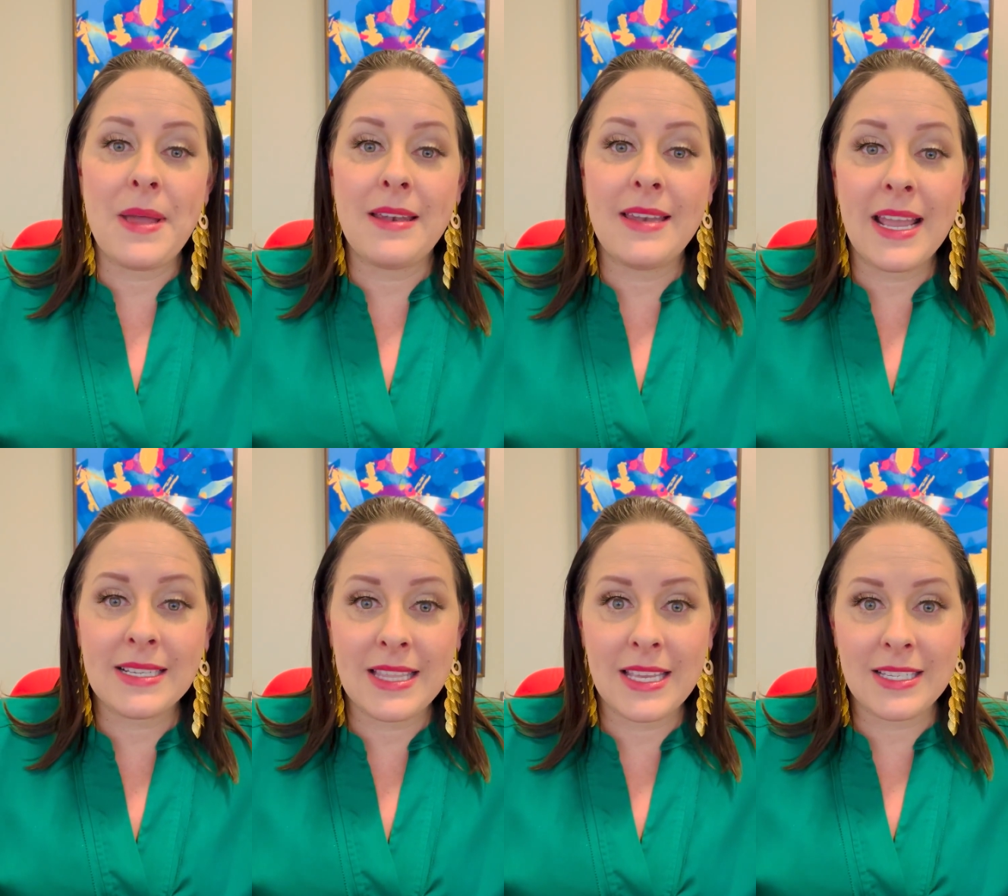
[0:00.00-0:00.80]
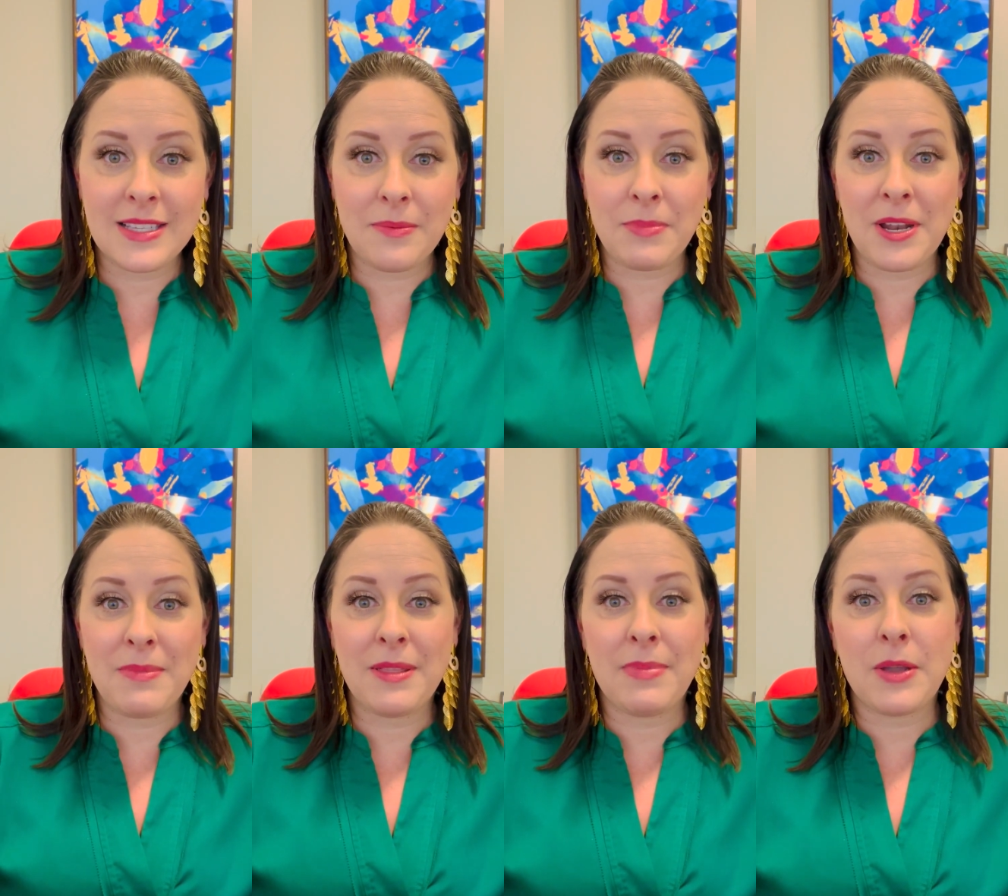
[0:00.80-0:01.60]
Next thing is going to
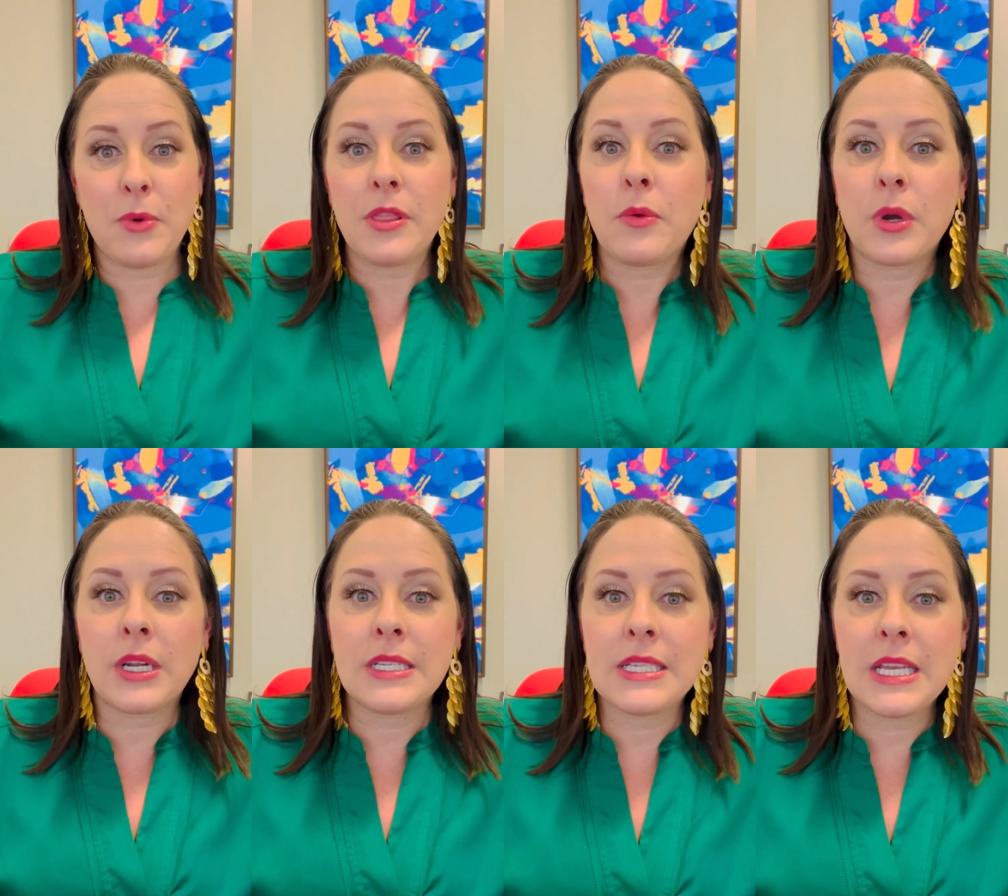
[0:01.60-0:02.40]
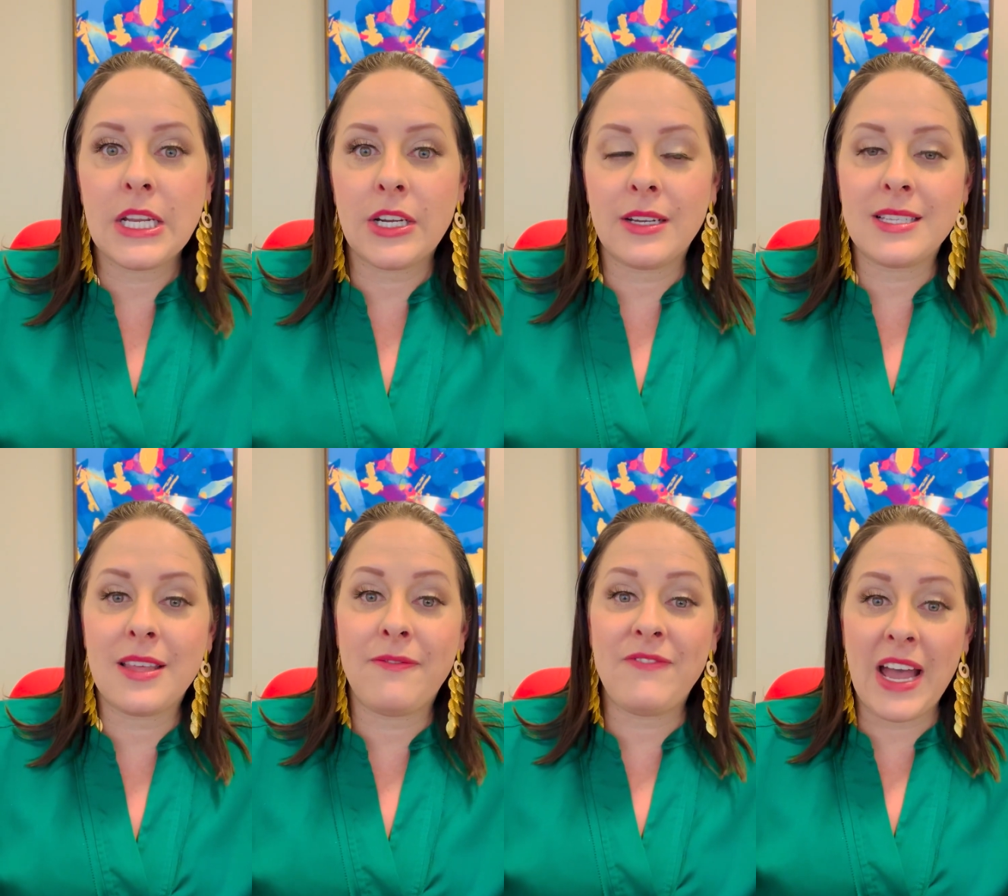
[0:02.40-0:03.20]
be the big one that we're going to see here is
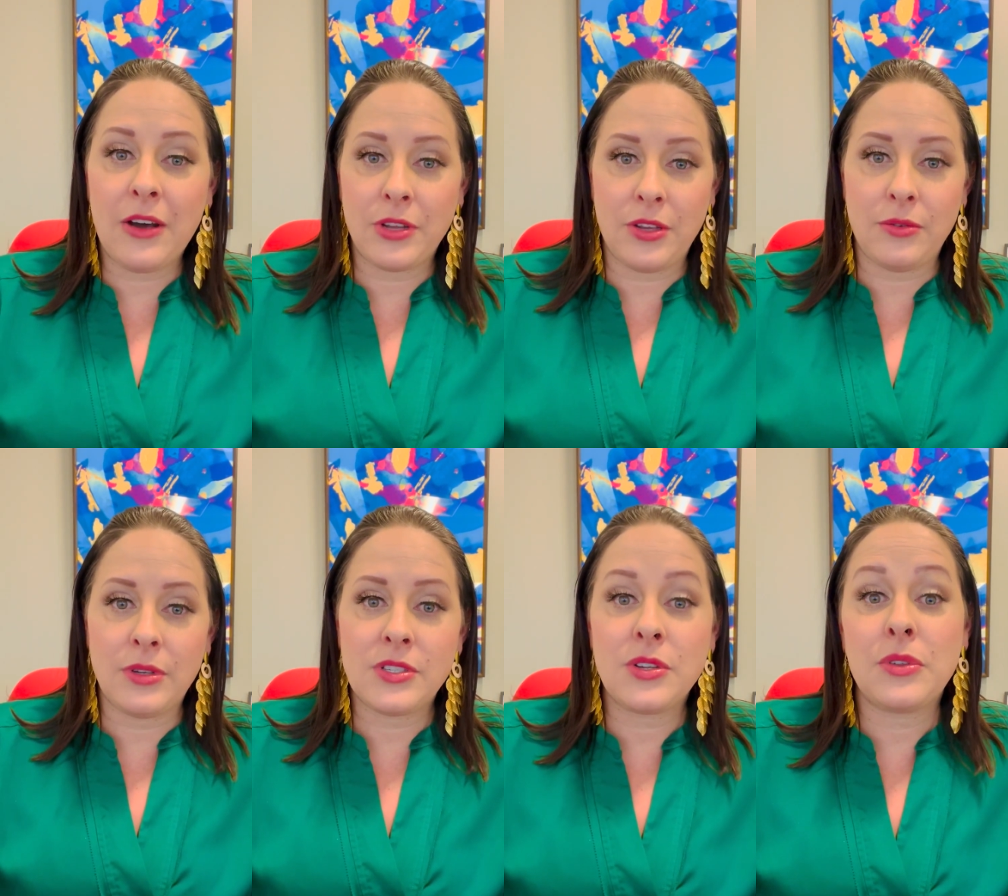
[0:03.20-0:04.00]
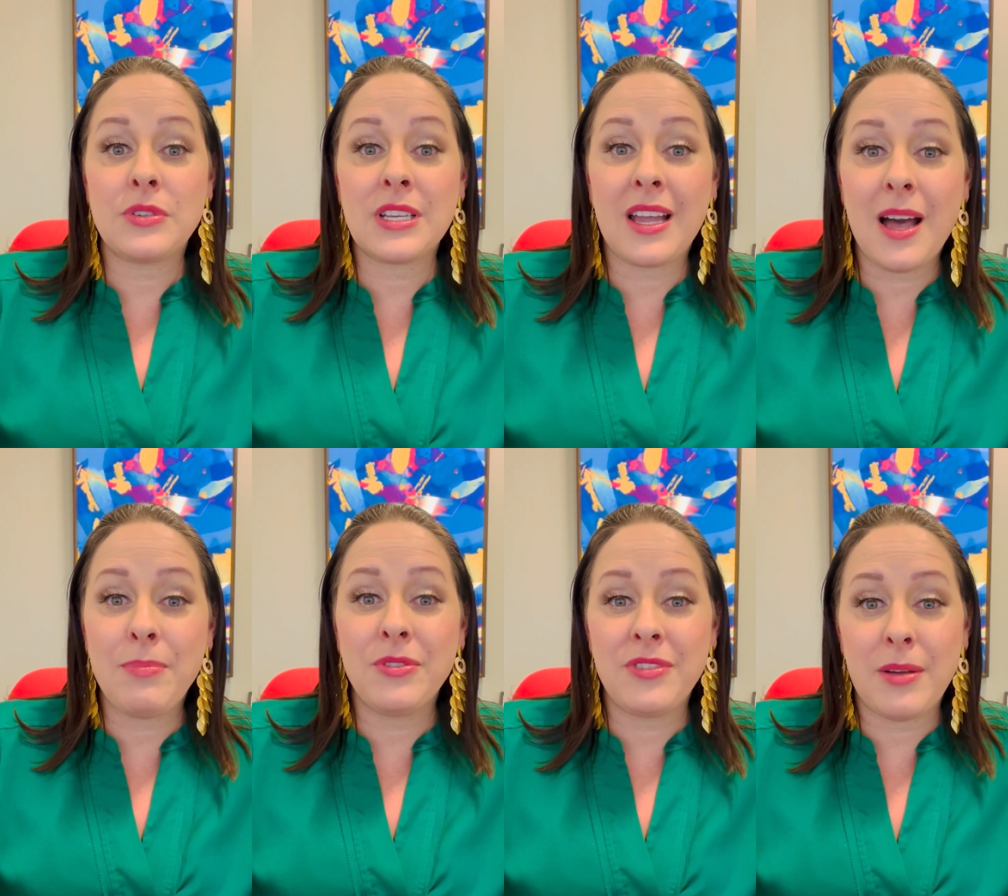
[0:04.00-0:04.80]
the value. So there's a
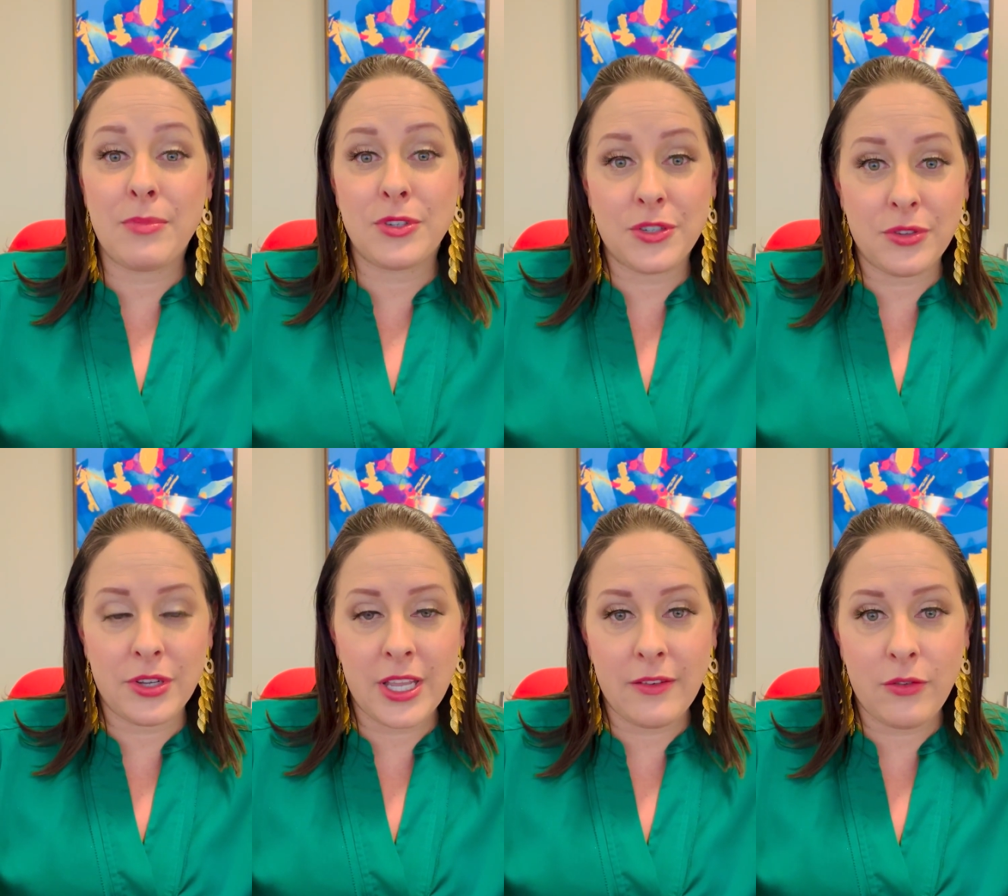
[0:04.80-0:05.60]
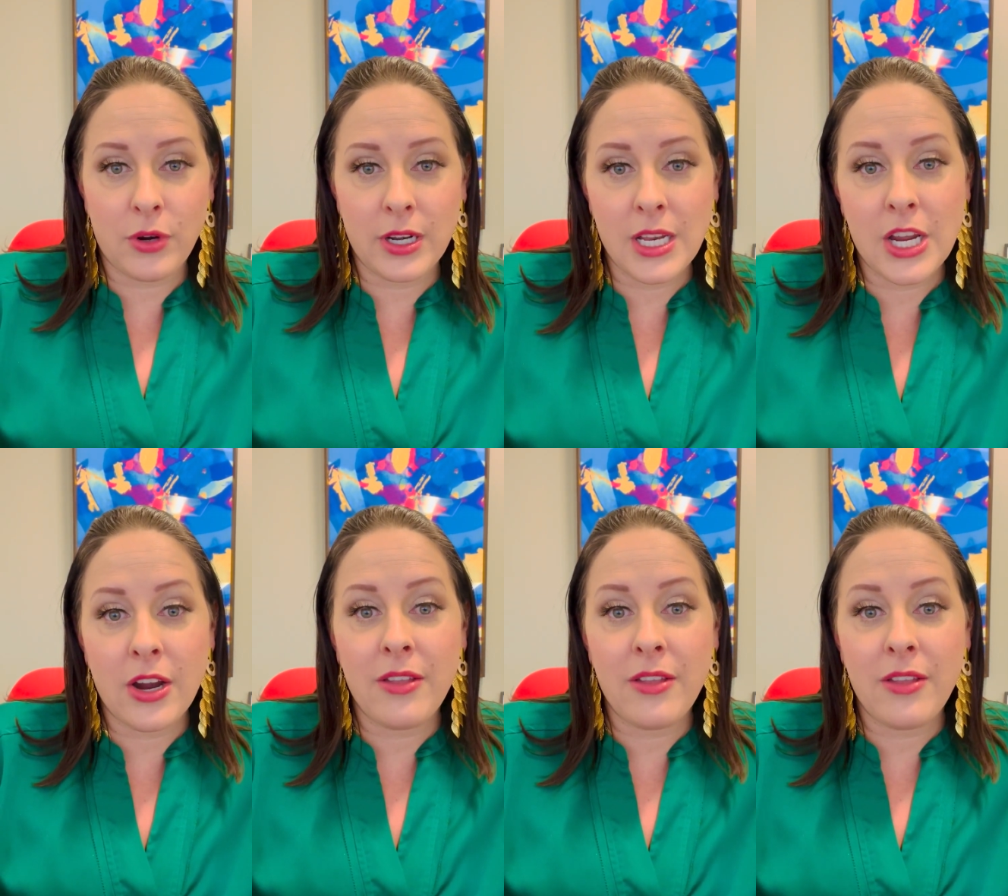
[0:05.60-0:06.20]
couple numbers you're looking for in here.